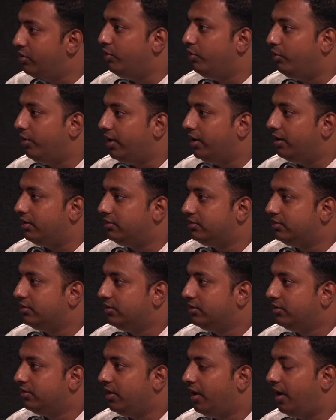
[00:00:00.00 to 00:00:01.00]
union.
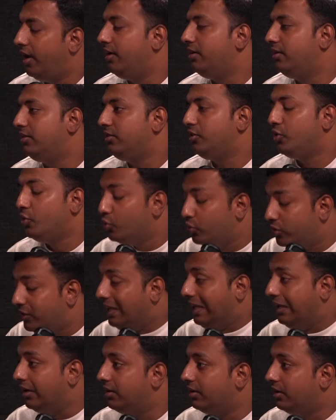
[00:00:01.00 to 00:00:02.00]
And do you
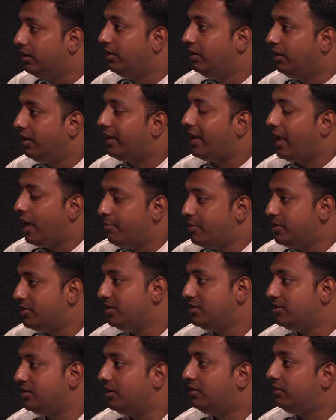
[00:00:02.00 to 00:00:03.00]
think campus
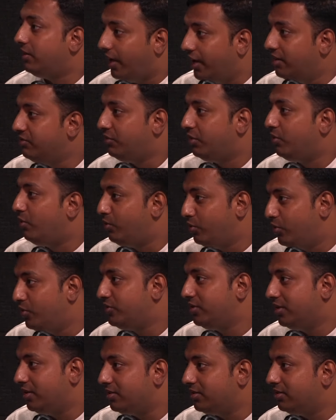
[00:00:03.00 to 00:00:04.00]
is a time for all
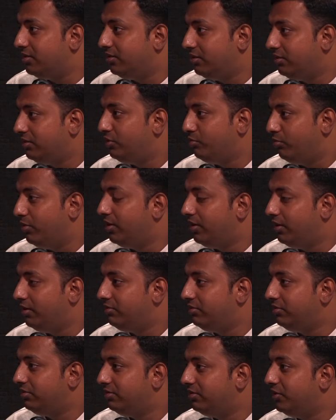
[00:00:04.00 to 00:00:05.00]
those things? Do
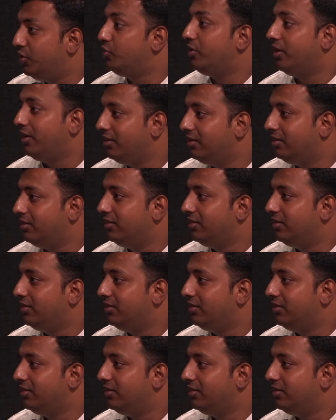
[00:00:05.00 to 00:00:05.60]
you think